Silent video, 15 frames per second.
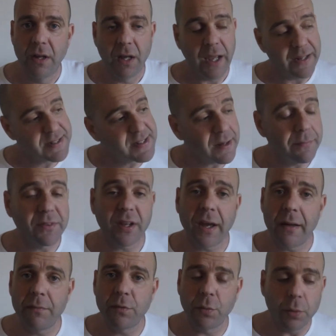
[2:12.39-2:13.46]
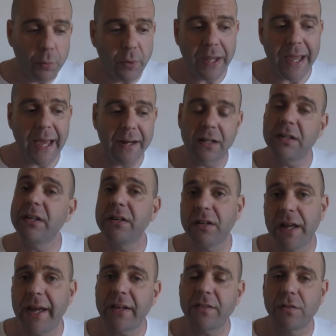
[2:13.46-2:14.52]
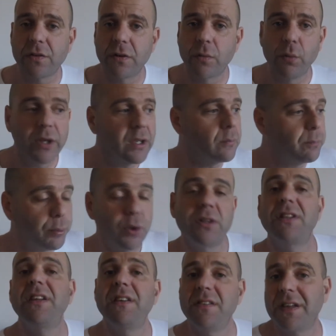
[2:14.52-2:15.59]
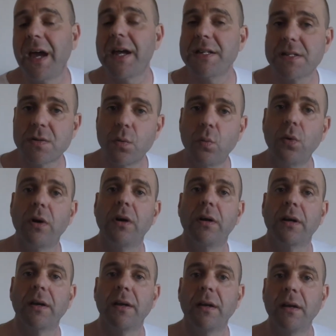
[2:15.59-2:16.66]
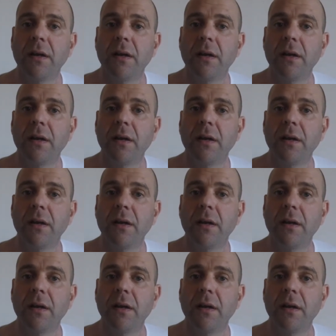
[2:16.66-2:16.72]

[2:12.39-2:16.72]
And sometimes when we had a little extra, we could put these guys to work.